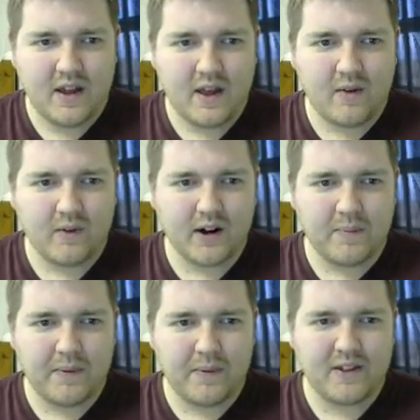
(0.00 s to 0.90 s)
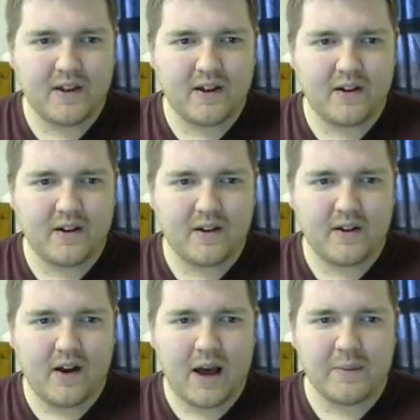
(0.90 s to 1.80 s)
and we're going to put the
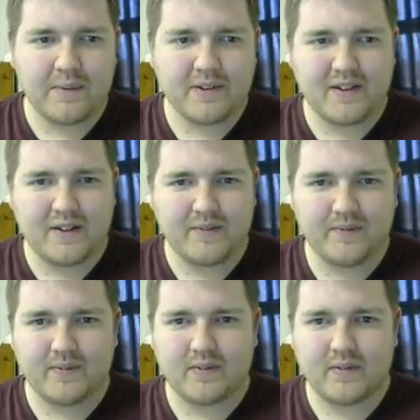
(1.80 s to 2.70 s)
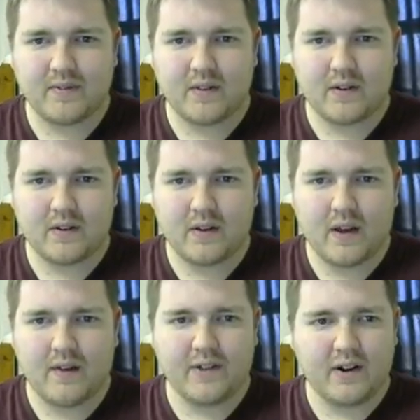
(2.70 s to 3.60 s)
opposite
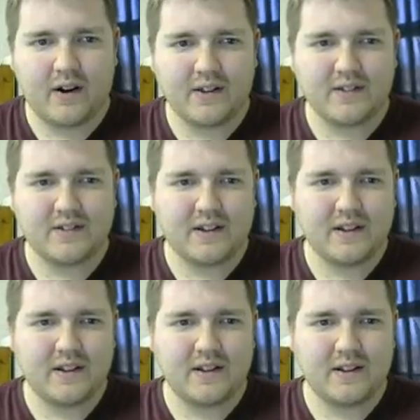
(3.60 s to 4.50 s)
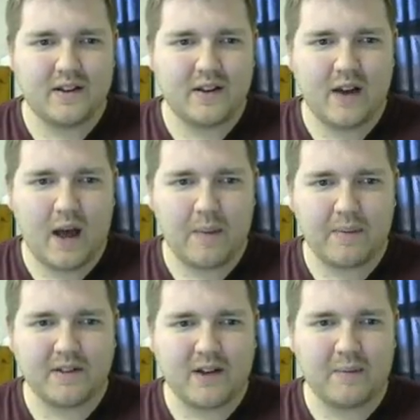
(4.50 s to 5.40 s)
of the constant up
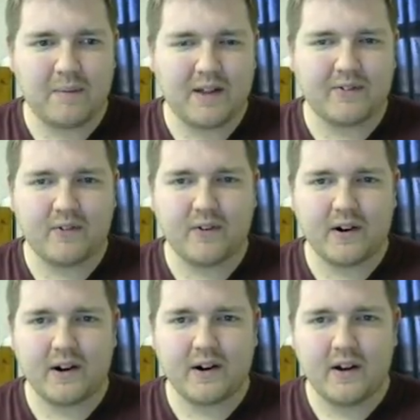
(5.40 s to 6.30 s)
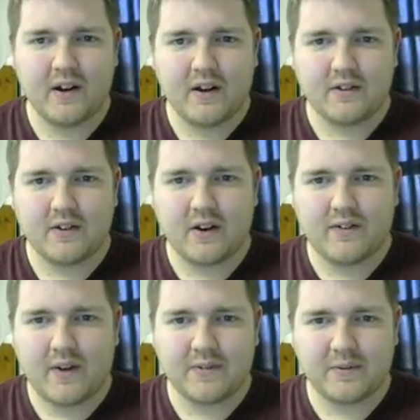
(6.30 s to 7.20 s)
in the top left corner. So
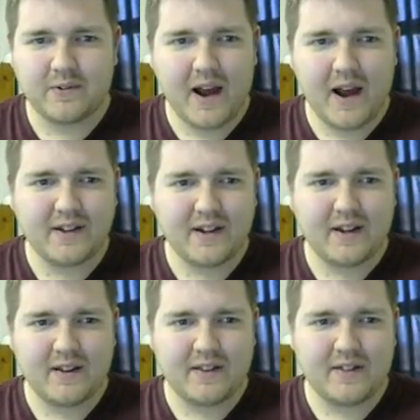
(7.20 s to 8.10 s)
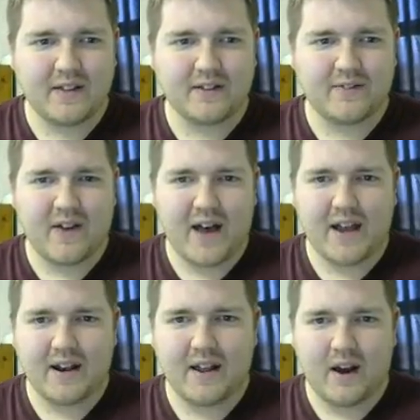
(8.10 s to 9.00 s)
if I'm subtracting, that's
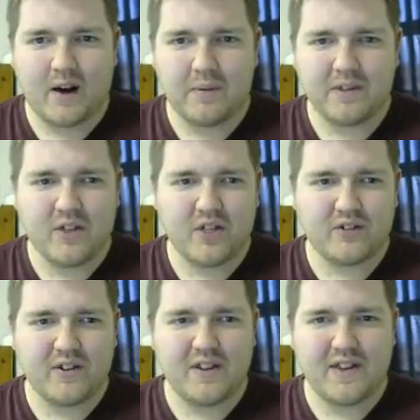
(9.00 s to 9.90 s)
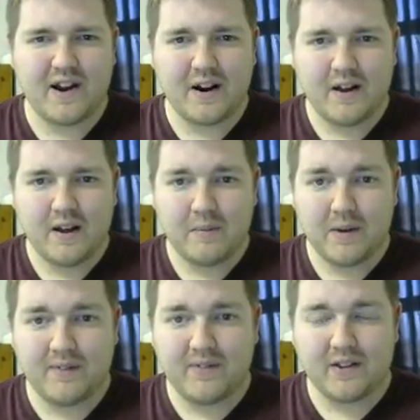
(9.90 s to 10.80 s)
fine. I'll put the 3 there.
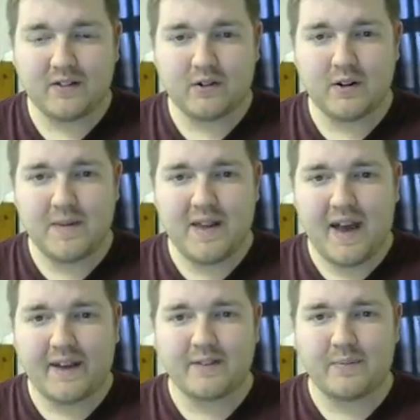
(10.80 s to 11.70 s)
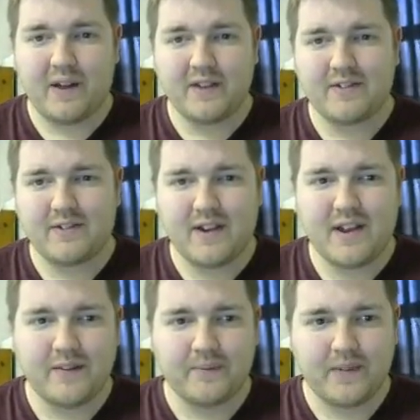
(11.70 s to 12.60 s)
But if this were to be x plus
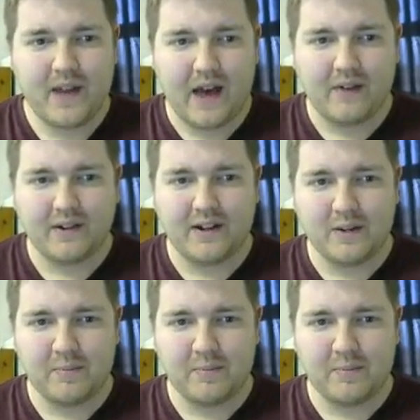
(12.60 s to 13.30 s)
3, I would need to